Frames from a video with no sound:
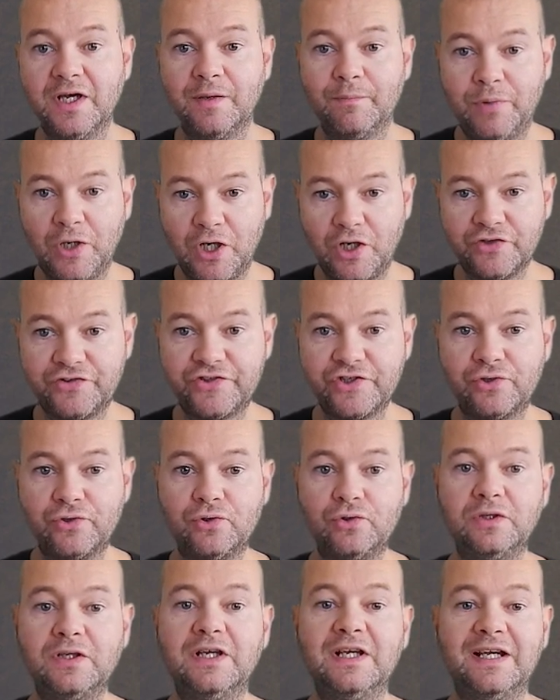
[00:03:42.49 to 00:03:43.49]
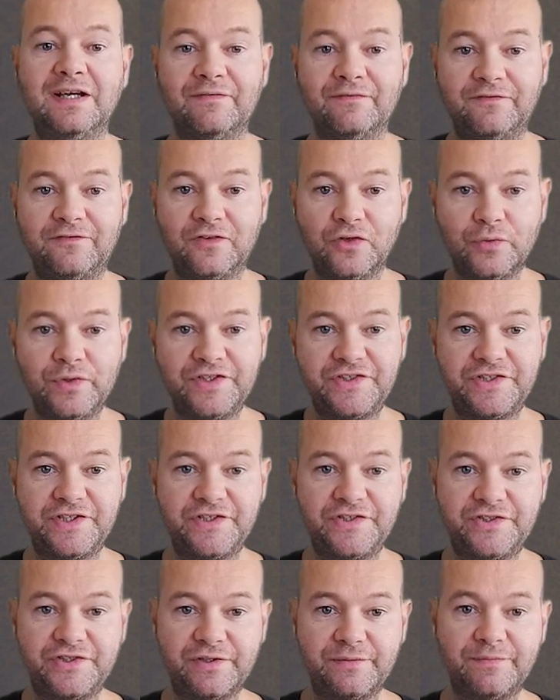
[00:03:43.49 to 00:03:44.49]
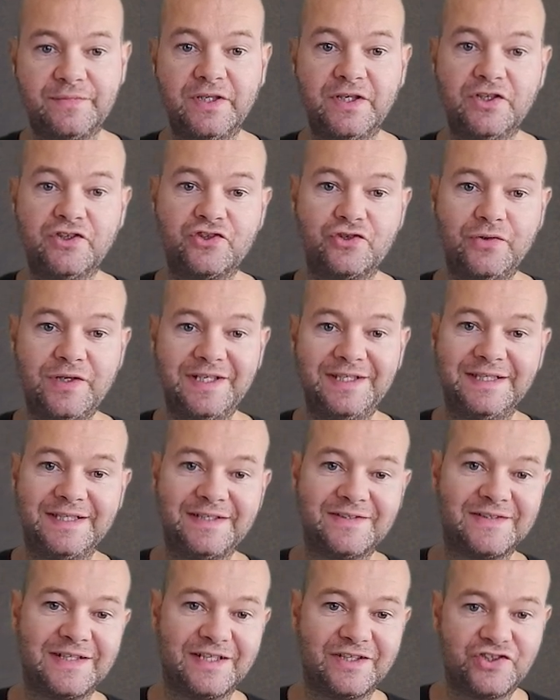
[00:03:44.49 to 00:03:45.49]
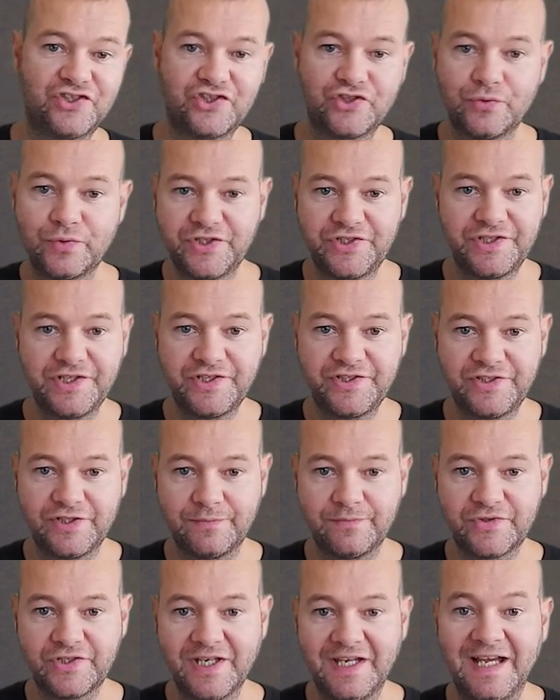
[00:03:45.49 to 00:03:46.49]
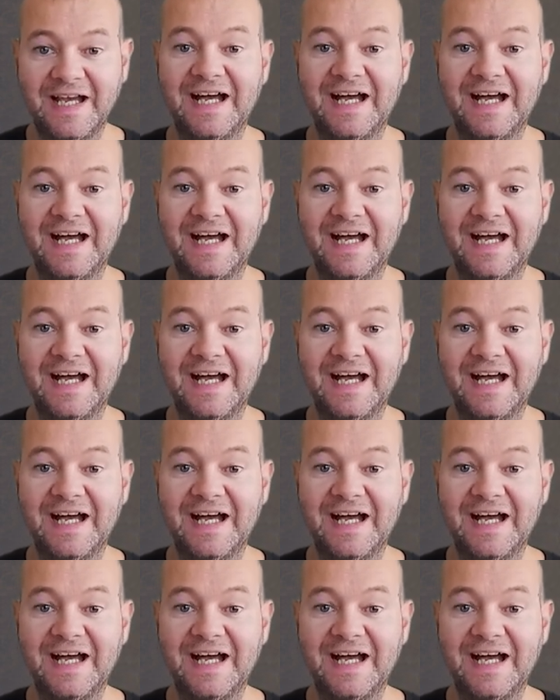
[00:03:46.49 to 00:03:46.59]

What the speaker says: particle and fluid system to create things like sewer systems